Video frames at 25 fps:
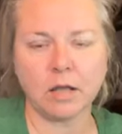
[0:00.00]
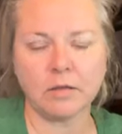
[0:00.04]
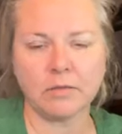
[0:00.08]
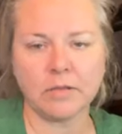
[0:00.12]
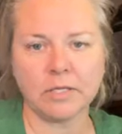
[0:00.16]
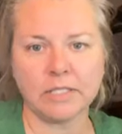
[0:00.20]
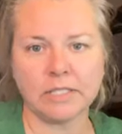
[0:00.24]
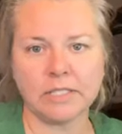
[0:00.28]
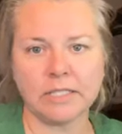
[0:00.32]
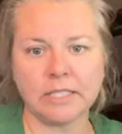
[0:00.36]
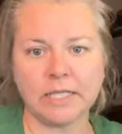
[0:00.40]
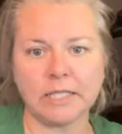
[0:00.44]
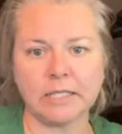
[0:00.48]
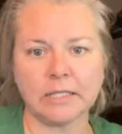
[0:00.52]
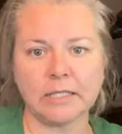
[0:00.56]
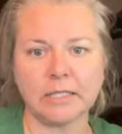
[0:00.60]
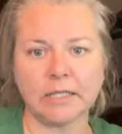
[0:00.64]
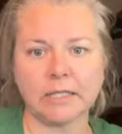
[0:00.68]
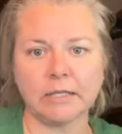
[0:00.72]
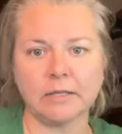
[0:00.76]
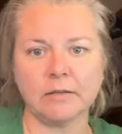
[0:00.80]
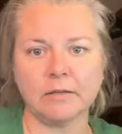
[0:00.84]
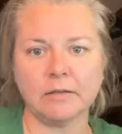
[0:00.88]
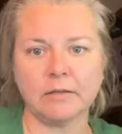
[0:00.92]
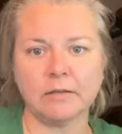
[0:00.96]
The
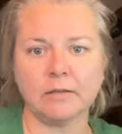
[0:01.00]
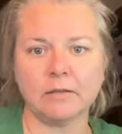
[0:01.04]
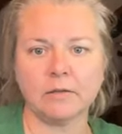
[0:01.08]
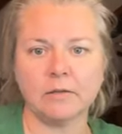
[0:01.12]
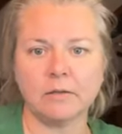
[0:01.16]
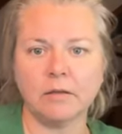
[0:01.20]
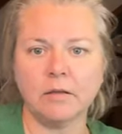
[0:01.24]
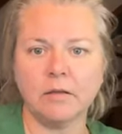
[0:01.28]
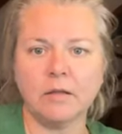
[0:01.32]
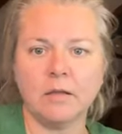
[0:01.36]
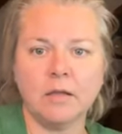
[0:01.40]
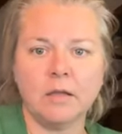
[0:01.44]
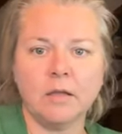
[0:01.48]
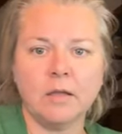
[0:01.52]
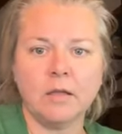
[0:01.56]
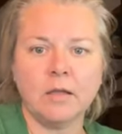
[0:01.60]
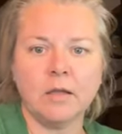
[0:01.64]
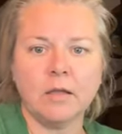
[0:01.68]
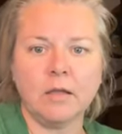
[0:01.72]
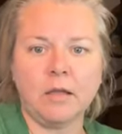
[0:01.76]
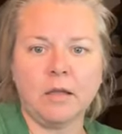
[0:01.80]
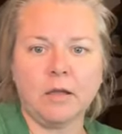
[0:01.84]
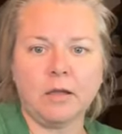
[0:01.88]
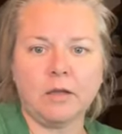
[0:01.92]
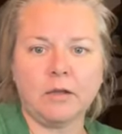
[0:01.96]
ceiling.
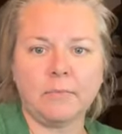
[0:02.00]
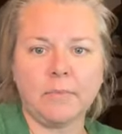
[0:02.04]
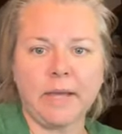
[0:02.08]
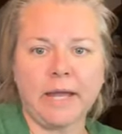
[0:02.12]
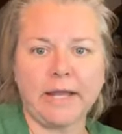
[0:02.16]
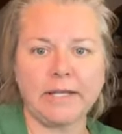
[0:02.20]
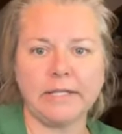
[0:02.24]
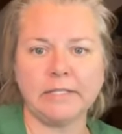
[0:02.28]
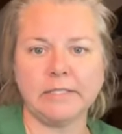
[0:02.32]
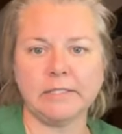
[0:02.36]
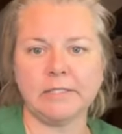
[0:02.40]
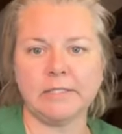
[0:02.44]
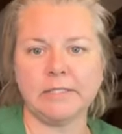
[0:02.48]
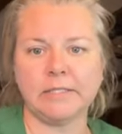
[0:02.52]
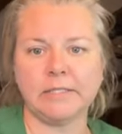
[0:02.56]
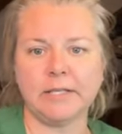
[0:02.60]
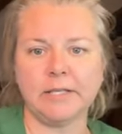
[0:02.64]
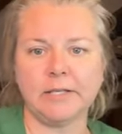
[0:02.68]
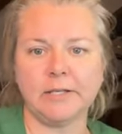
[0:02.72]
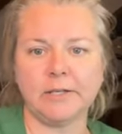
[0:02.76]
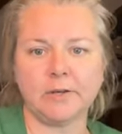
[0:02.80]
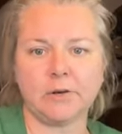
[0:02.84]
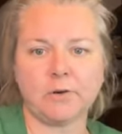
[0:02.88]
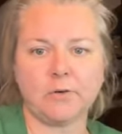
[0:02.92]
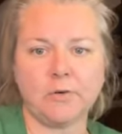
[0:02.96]
I didn't
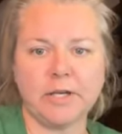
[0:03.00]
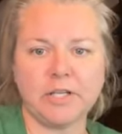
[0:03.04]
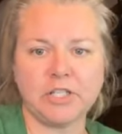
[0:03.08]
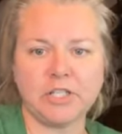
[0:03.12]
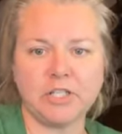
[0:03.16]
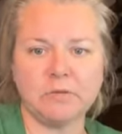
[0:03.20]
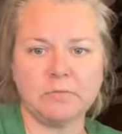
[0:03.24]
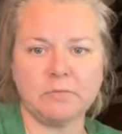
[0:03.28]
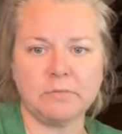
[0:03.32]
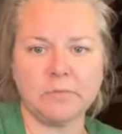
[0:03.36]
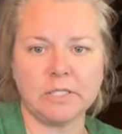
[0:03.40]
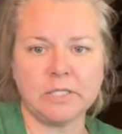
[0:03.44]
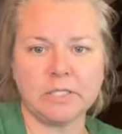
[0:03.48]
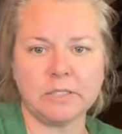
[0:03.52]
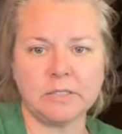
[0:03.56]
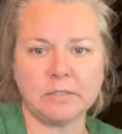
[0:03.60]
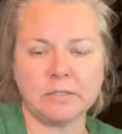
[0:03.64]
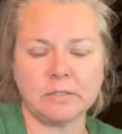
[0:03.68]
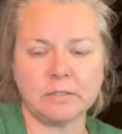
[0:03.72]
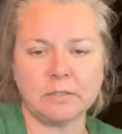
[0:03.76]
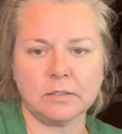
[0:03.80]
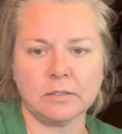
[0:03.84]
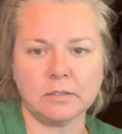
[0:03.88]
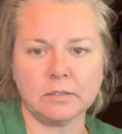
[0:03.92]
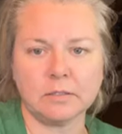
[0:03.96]
see your question,
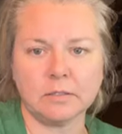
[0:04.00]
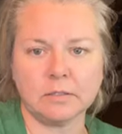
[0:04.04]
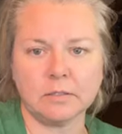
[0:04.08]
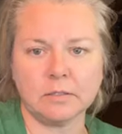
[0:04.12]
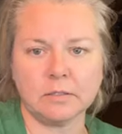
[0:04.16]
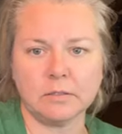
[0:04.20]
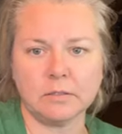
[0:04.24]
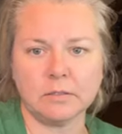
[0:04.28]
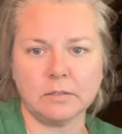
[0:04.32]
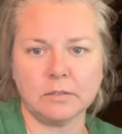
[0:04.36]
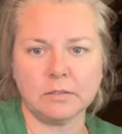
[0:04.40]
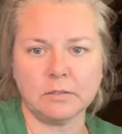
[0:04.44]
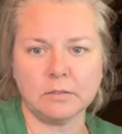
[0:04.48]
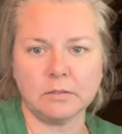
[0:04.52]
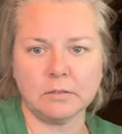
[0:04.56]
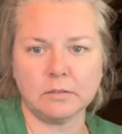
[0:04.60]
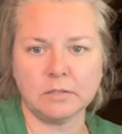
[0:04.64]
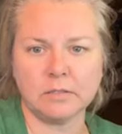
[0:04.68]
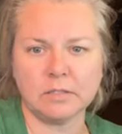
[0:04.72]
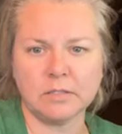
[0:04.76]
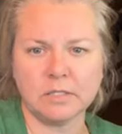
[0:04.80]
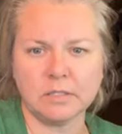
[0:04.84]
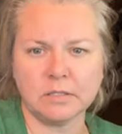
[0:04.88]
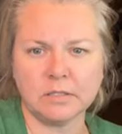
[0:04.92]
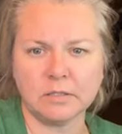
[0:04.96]
Miss...
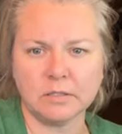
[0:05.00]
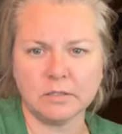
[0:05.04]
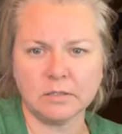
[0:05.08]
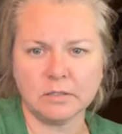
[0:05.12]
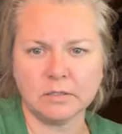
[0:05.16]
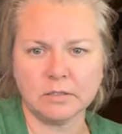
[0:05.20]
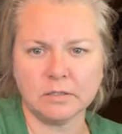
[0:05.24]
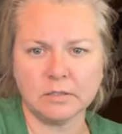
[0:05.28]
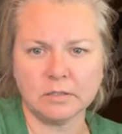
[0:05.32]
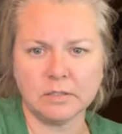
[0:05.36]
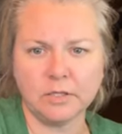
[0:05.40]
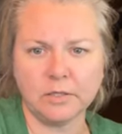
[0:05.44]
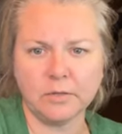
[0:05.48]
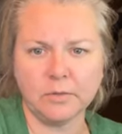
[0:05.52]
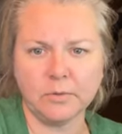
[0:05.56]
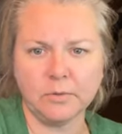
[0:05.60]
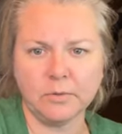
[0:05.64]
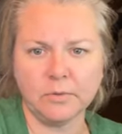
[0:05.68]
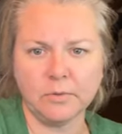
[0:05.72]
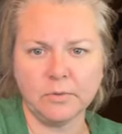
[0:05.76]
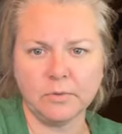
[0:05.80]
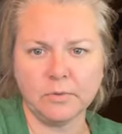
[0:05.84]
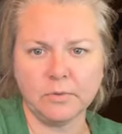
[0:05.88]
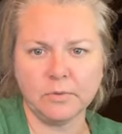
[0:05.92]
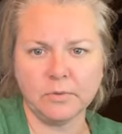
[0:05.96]
Was it
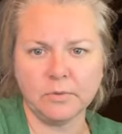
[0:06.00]
Lou?